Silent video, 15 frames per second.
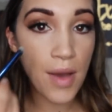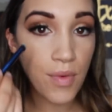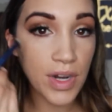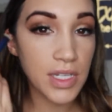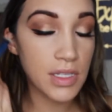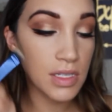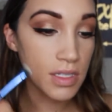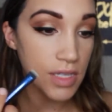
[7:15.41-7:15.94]
I
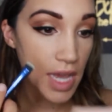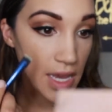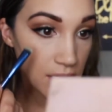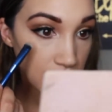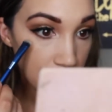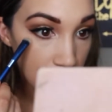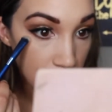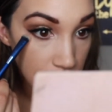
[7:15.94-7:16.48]
want it to stay
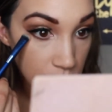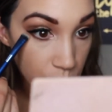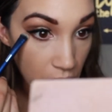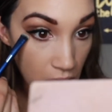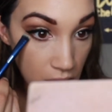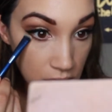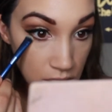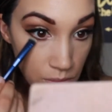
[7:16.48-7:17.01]
as thin as
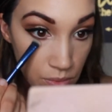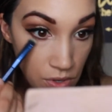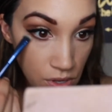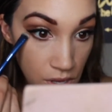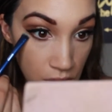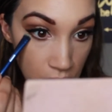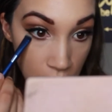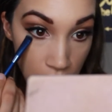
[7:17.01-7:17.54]

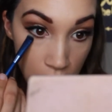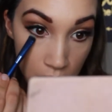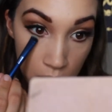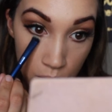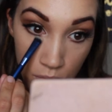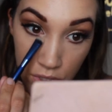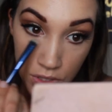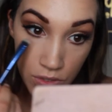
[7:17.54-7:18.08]
possible
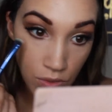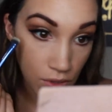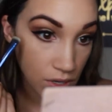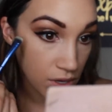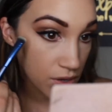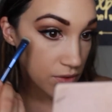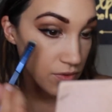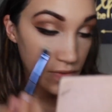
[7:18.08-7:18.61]
with sort
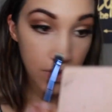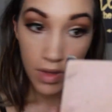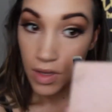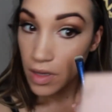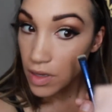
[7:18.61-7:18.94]
of